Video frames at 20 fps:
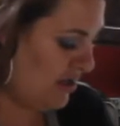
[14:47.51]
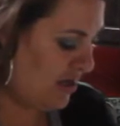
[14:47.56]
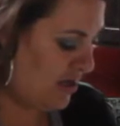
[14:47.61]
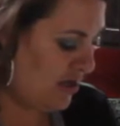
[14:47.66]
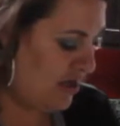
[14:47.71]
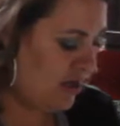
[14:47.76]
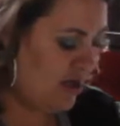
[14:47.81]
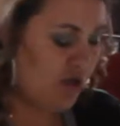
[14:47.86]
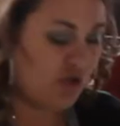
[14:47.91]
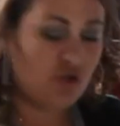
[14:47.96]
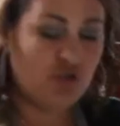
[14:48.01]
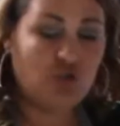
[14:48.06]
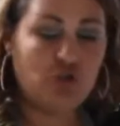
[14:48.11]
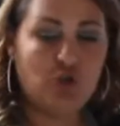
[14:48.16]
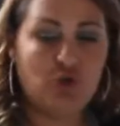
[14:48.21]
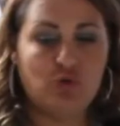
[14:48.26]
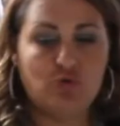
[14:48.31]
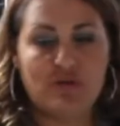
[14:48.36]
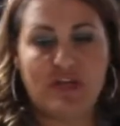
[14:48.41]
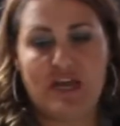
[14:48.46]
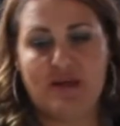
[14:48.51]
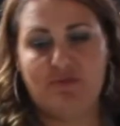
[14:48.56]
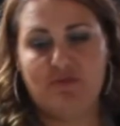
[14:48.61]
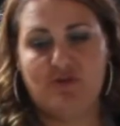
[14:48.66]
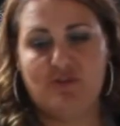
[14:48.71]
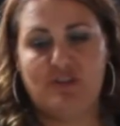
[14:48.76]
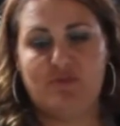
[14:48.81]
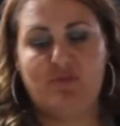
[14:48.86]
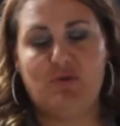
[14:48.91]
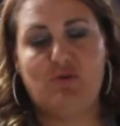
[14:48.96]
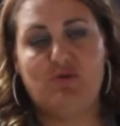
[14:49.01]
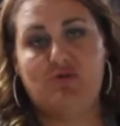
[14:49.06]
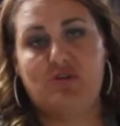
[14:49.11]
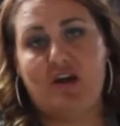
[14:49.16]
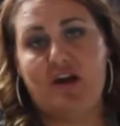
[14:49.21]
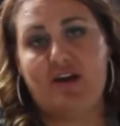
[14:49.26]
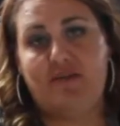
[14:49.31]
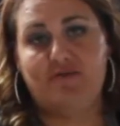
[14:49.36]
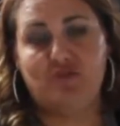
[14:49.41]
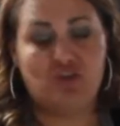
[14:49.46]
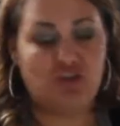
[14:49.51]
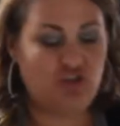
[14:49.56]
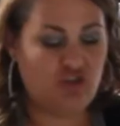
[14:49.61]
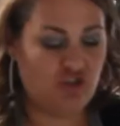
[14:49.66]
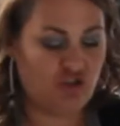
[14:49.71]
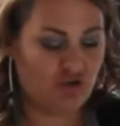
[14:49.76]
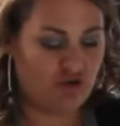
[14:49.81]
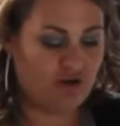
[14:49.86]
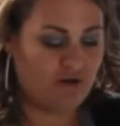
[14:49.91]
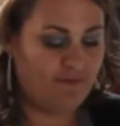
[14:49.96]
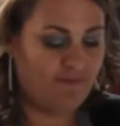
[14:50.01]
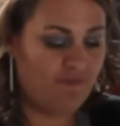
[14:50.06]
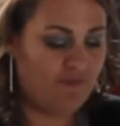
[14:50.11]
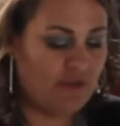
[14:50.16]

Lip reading: 2 tablespoons of just sugar.